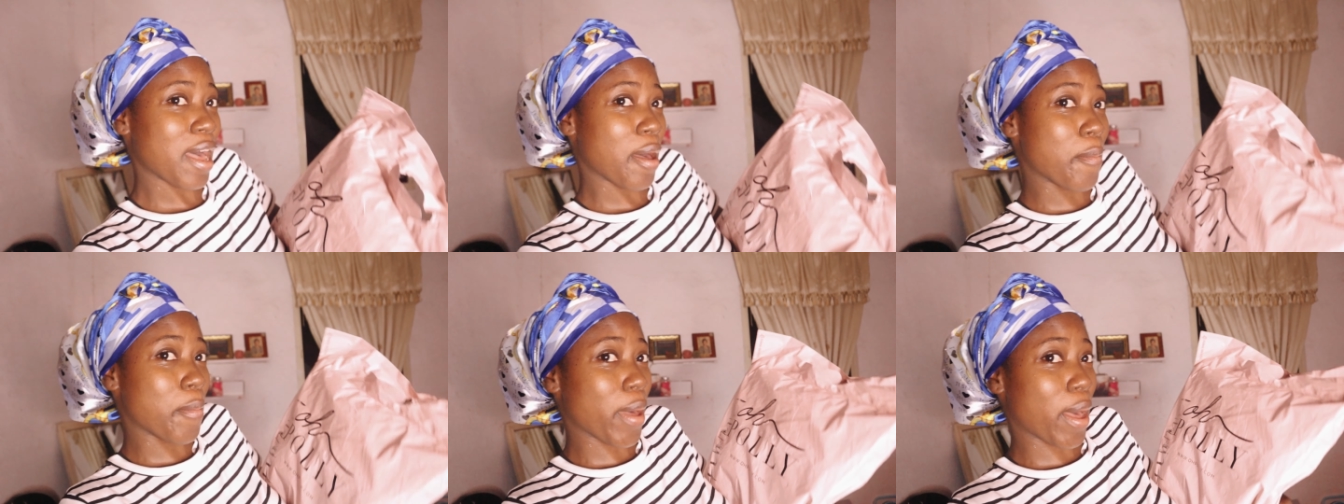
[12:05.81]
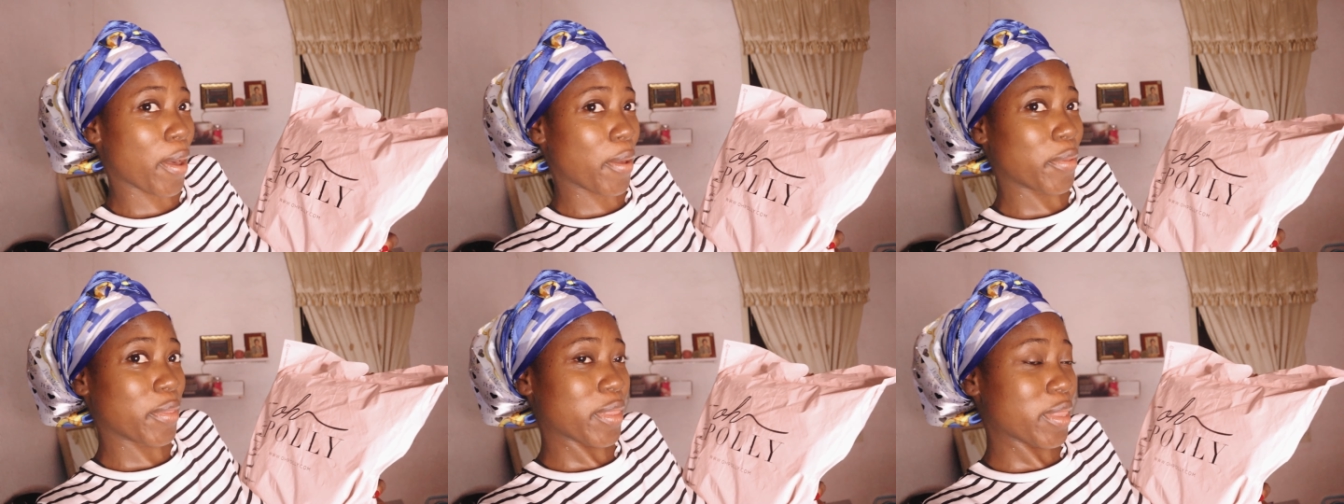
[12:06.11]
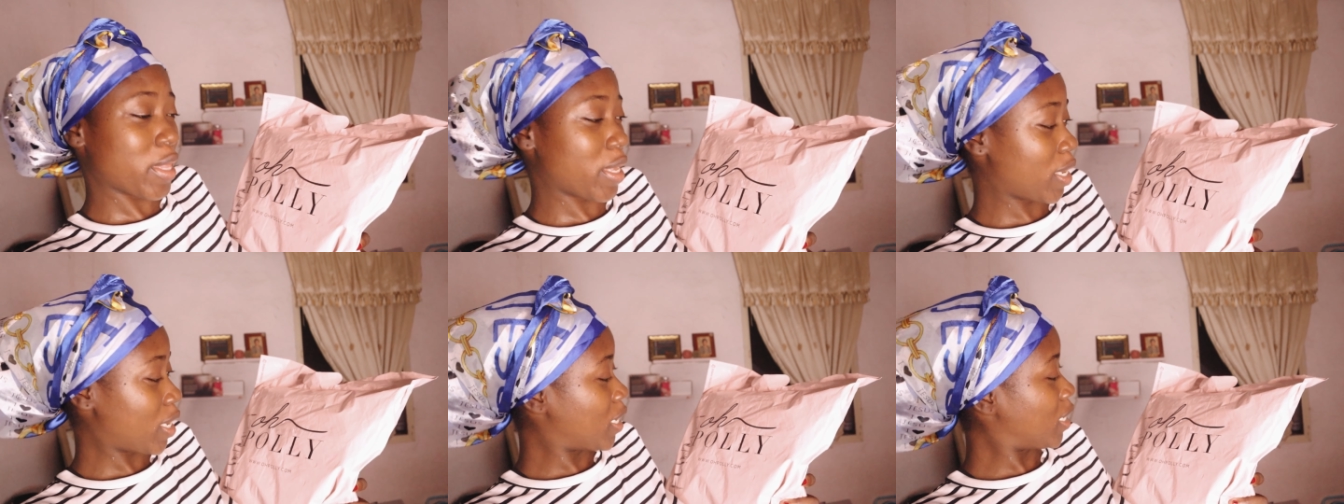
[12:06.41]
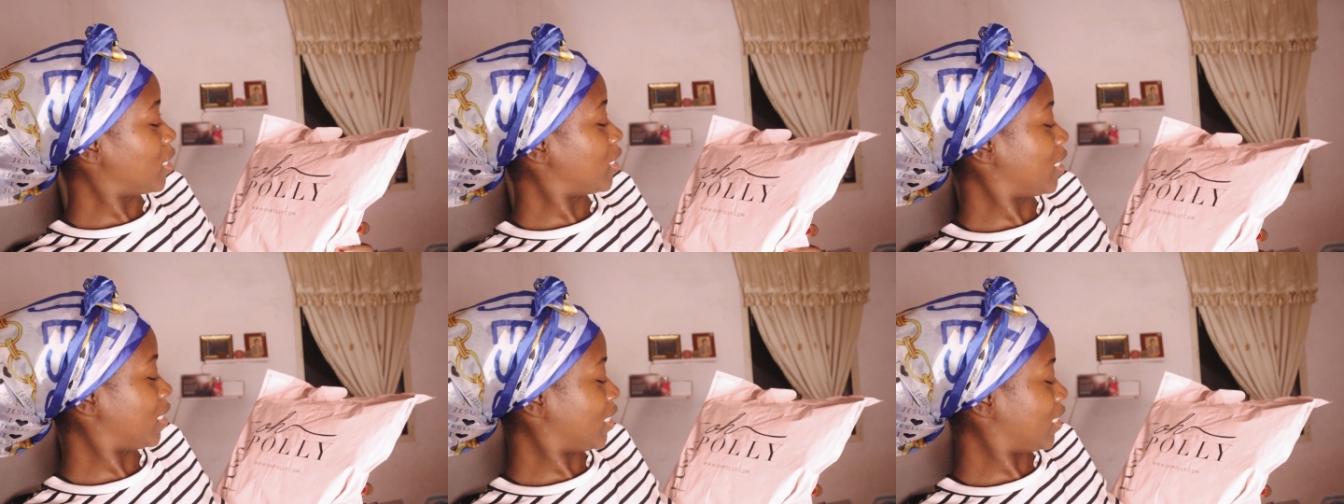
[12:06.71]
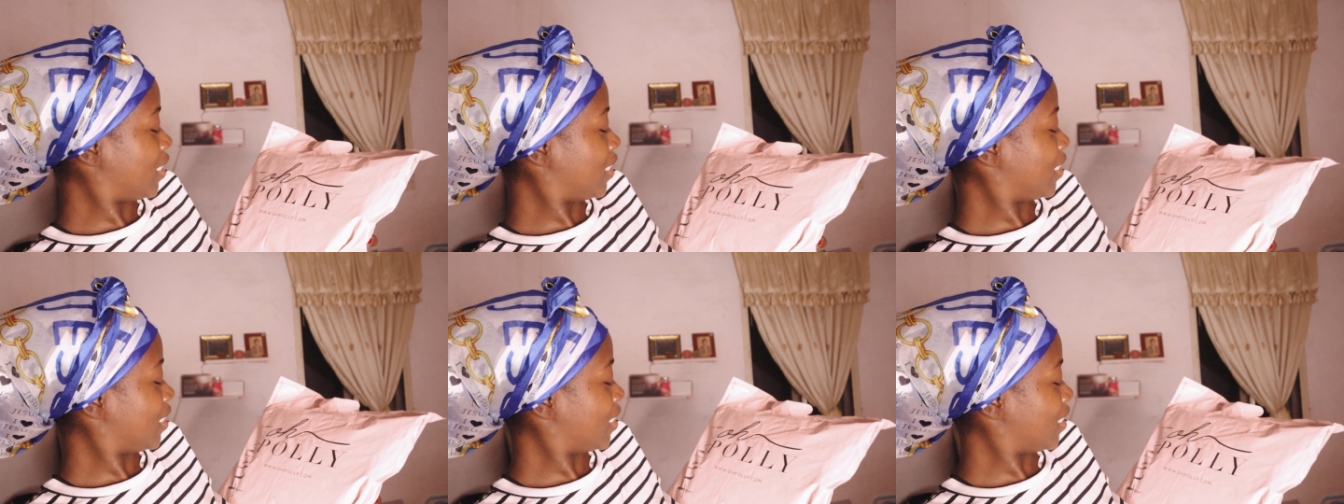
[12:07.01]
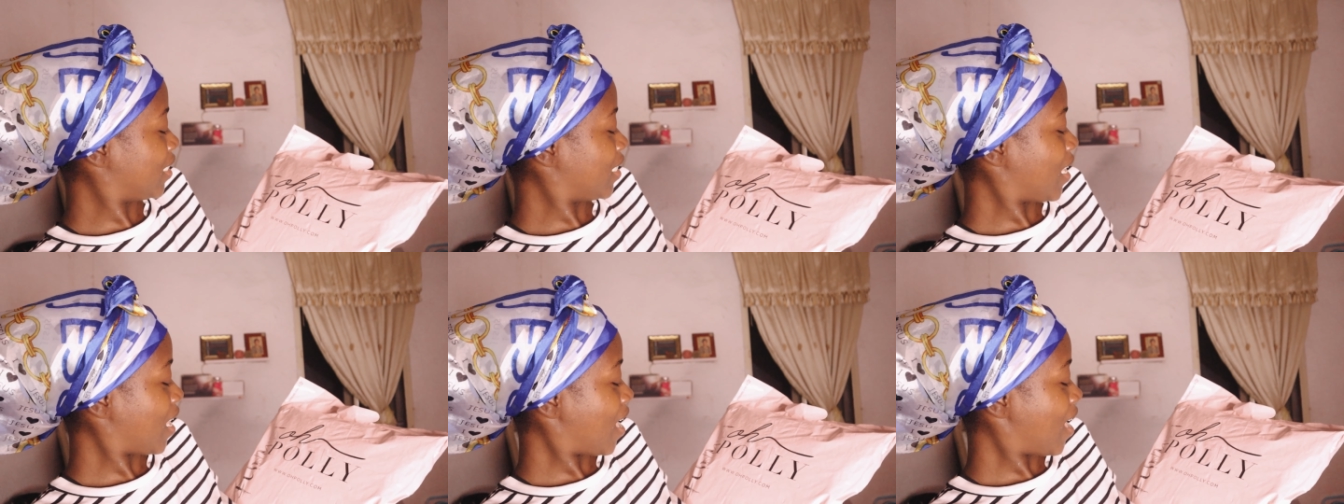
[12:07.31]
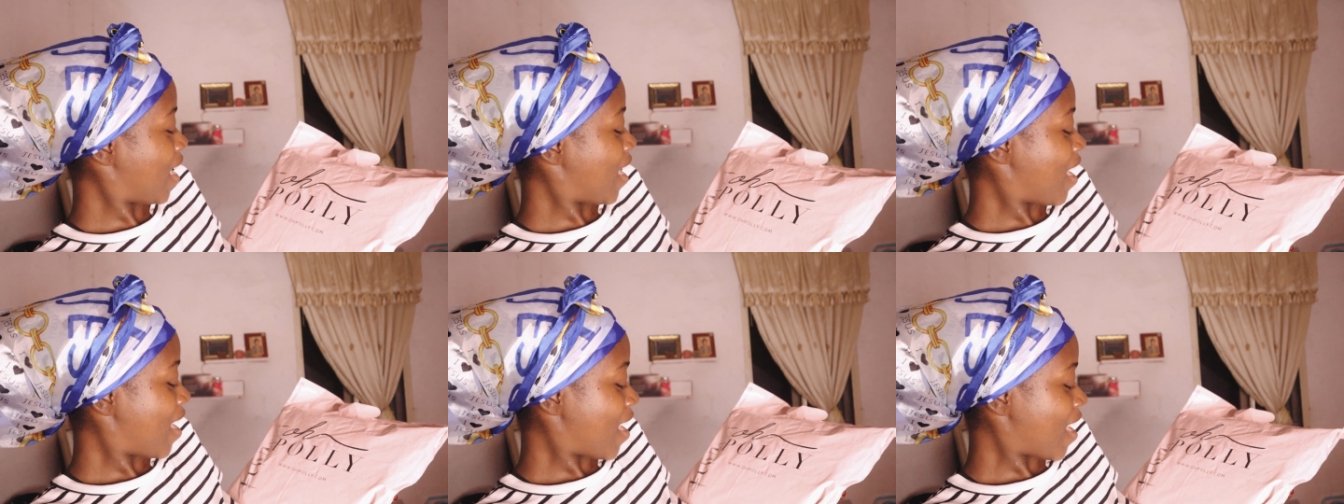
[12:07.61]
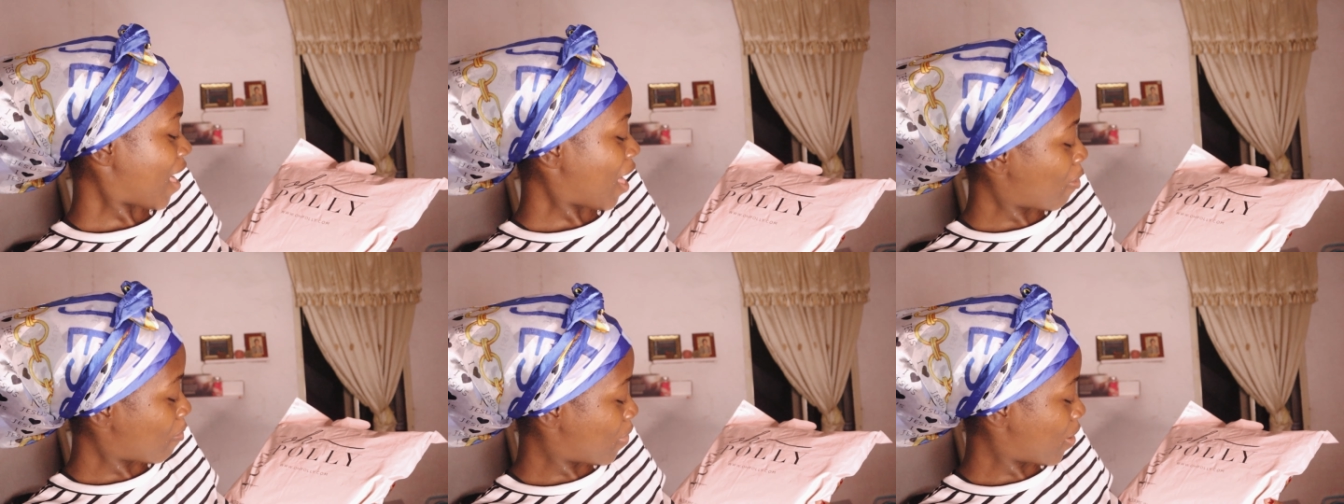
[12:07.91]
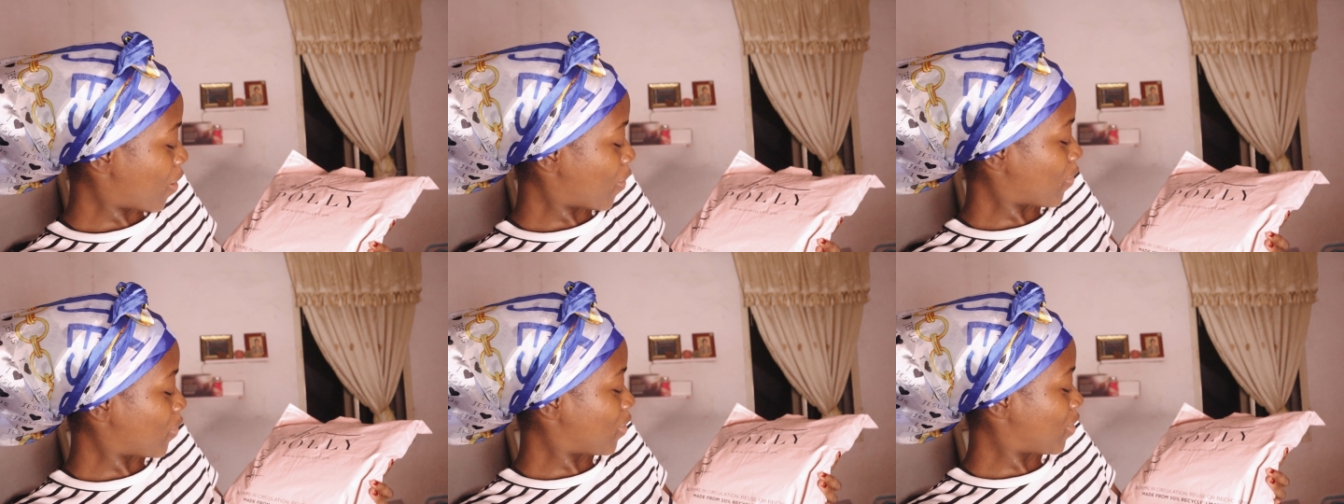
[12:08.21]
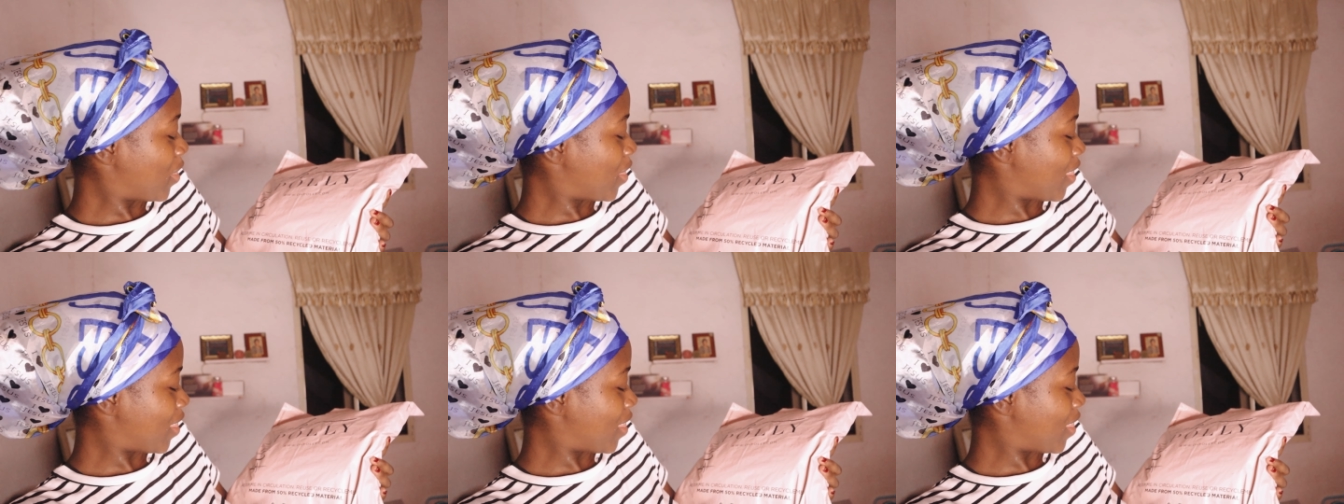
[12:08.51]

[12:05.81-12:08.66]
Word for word: about this, about